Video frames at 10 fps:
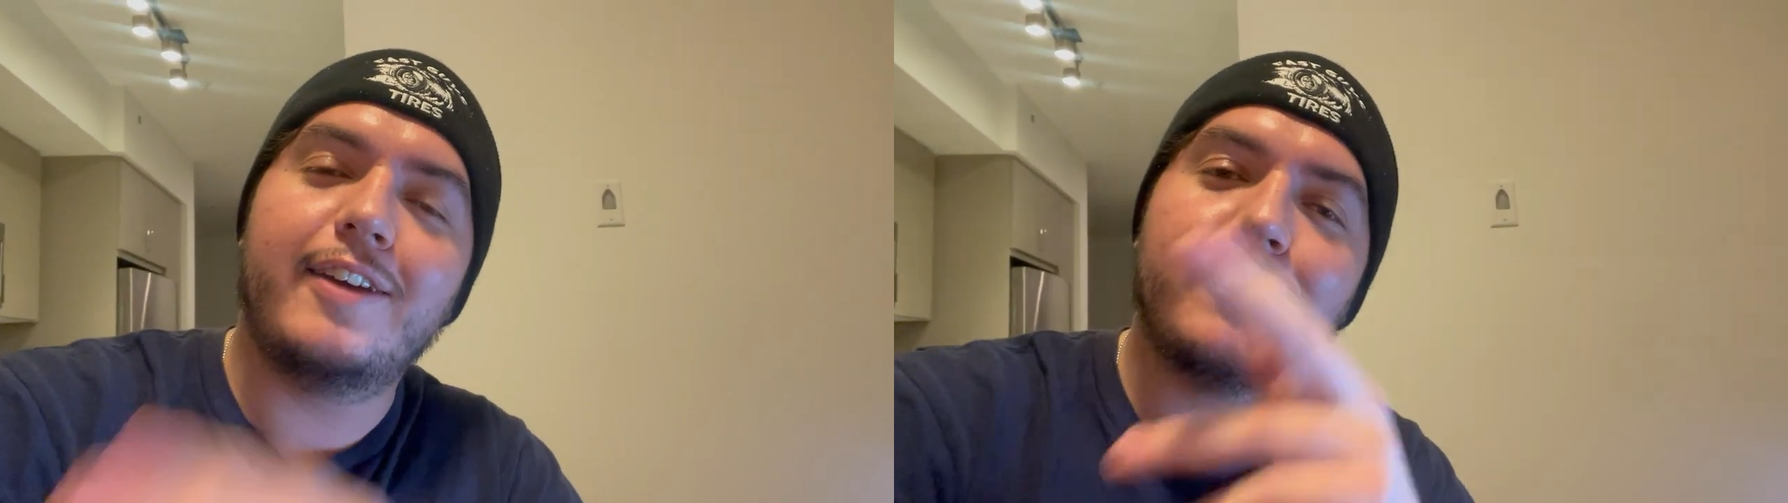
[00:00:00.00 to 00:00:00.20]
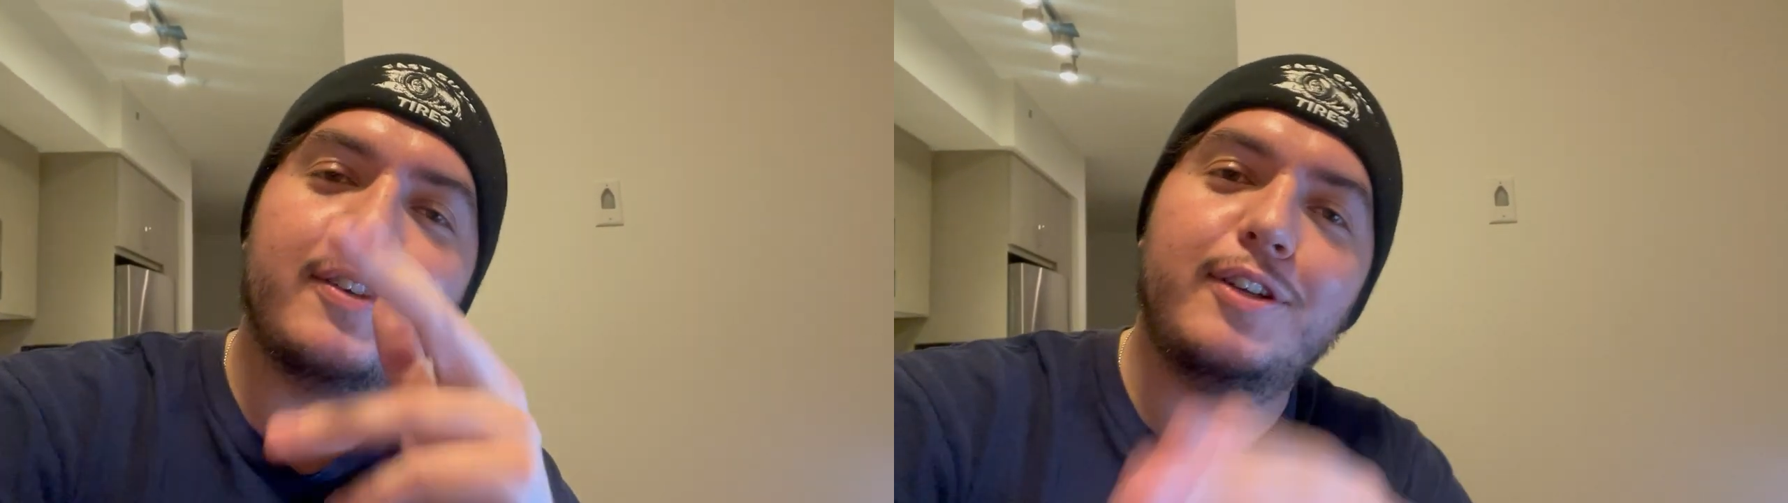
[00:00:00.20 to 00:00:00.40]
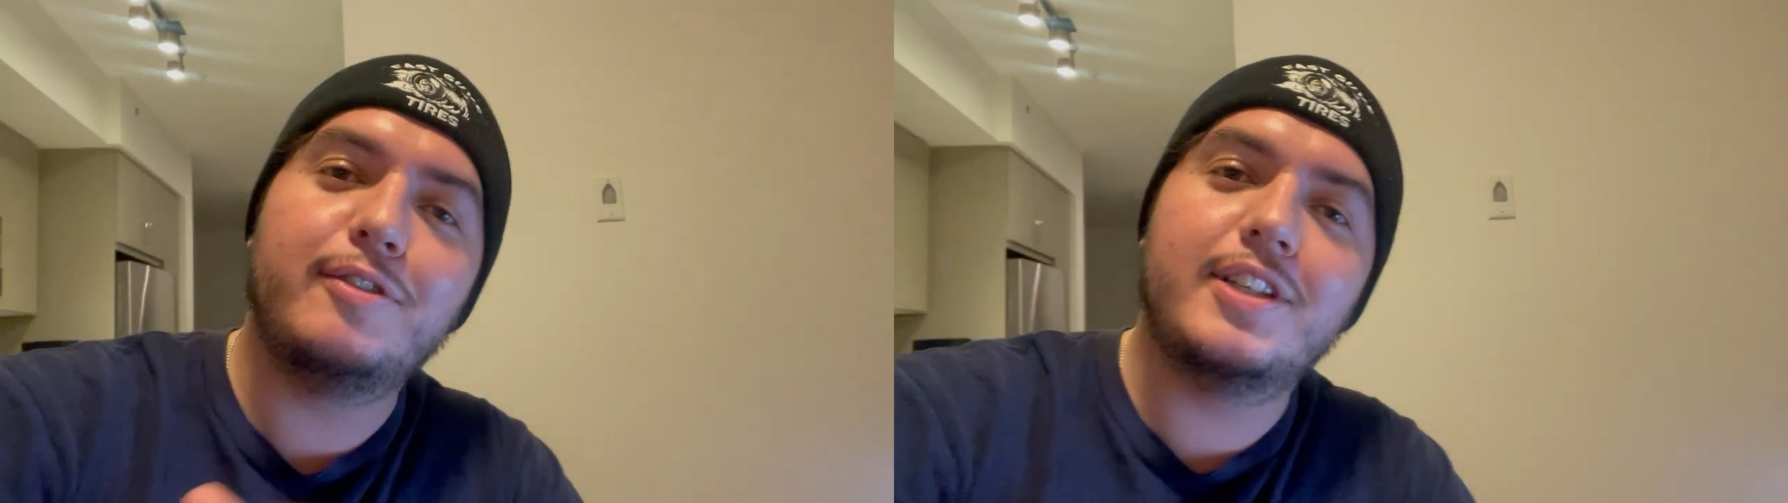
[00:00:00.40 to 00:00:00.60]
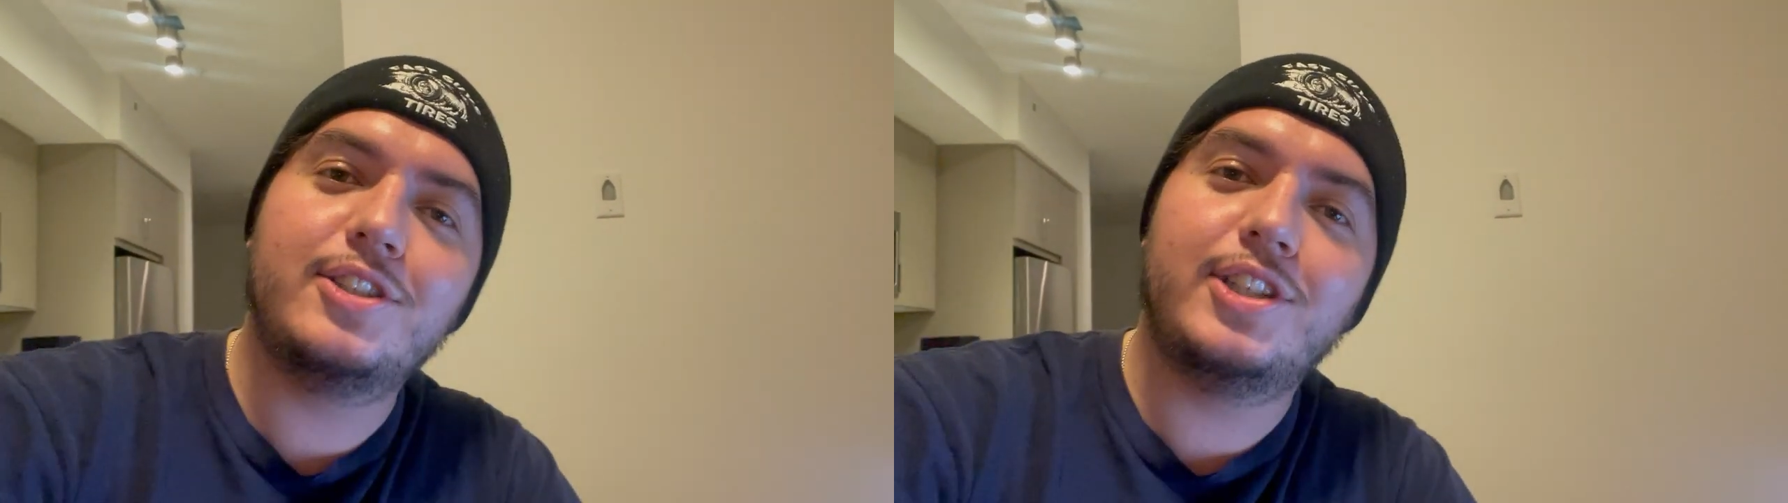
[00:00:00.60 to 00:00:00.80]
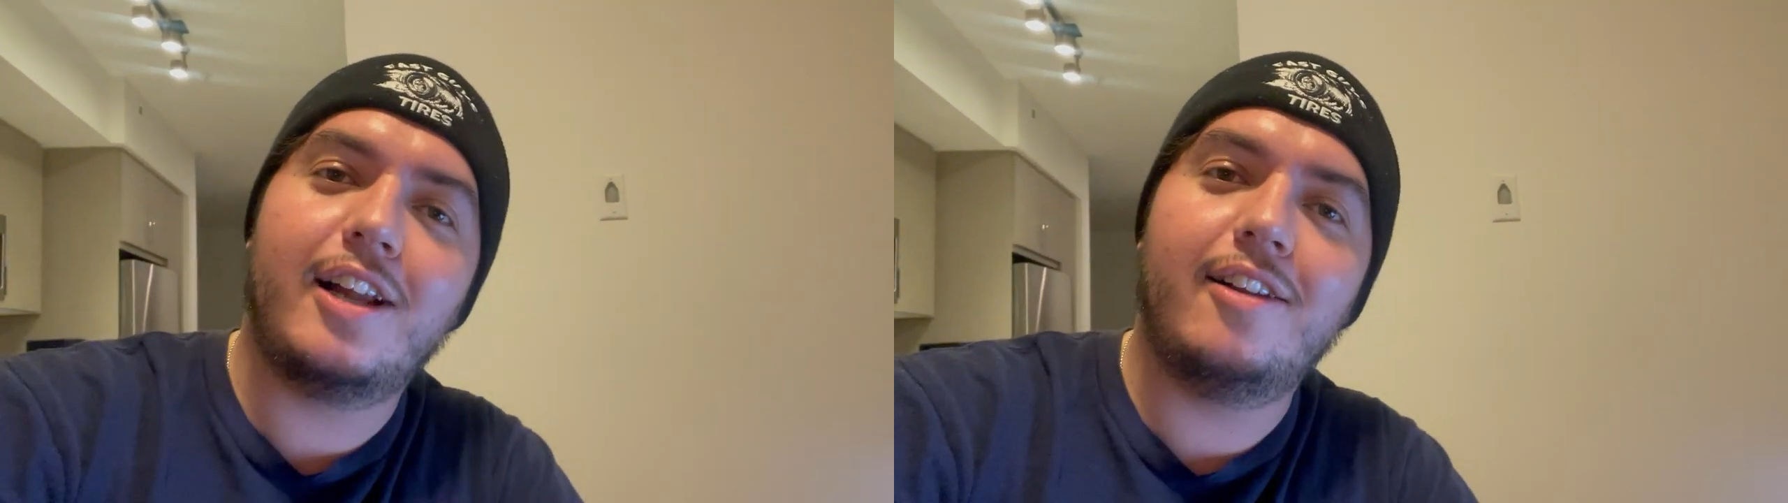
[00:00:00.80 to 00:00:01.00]
If you're new to
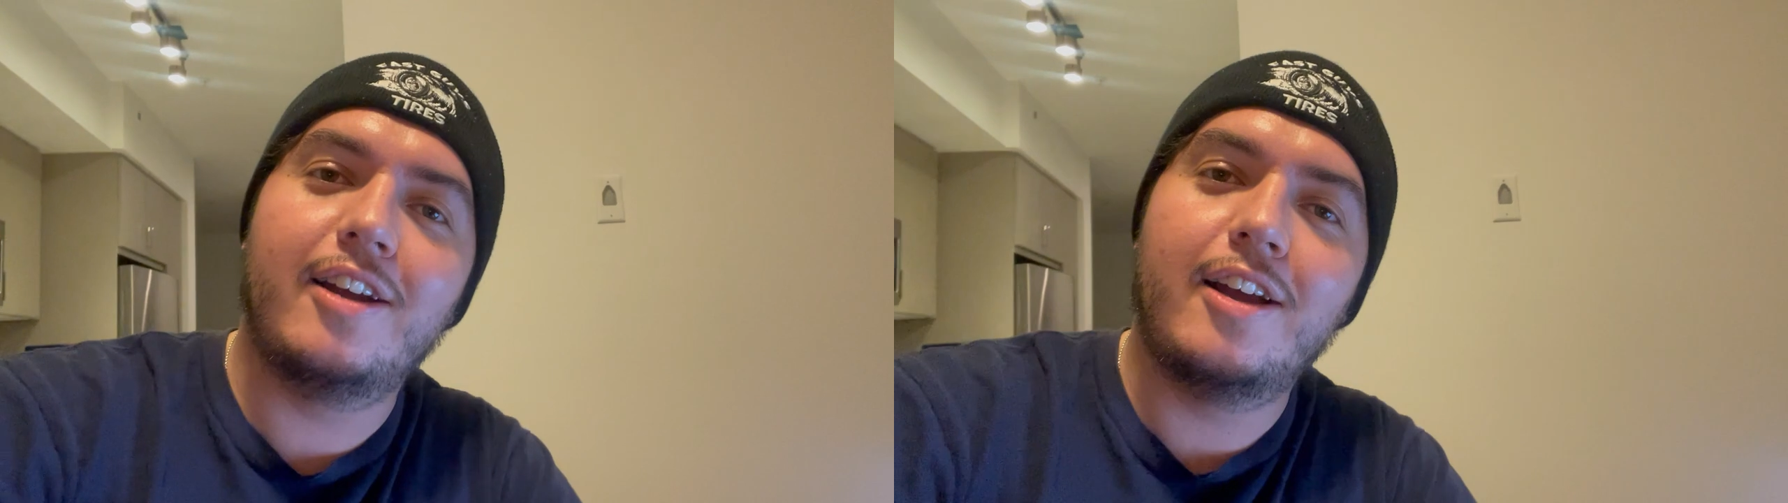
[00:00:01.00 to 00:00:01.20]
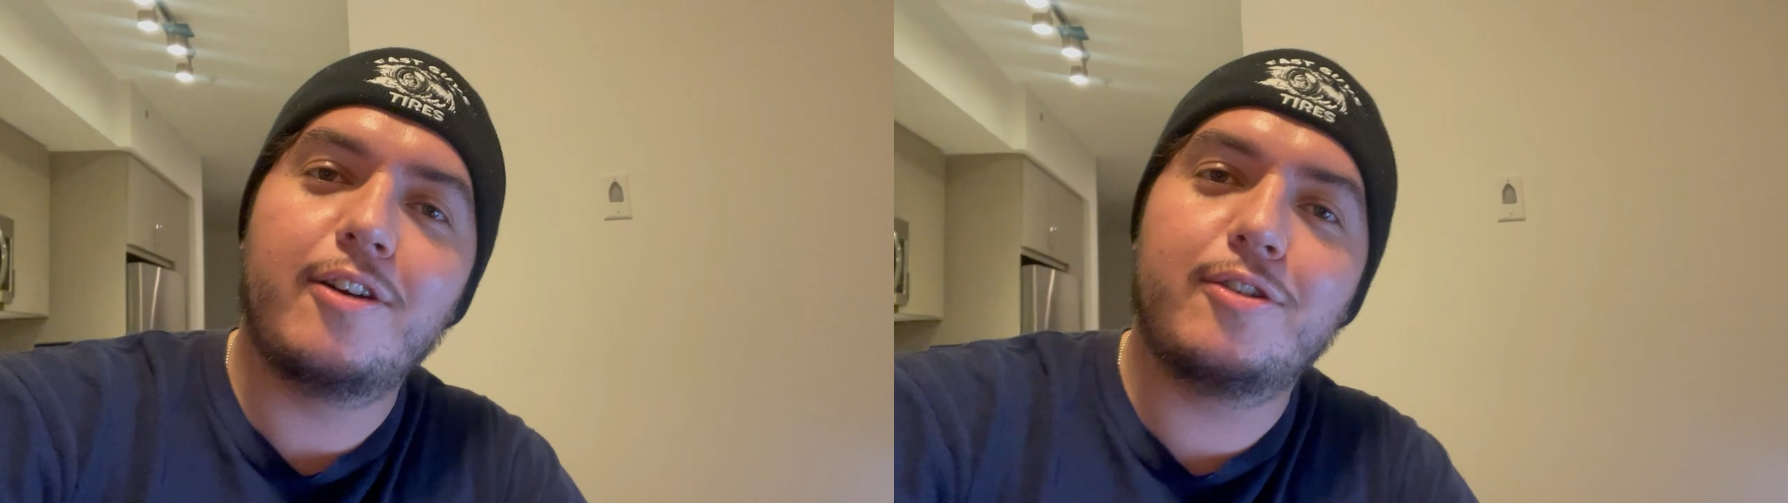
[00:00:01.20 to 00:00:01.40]
the channel,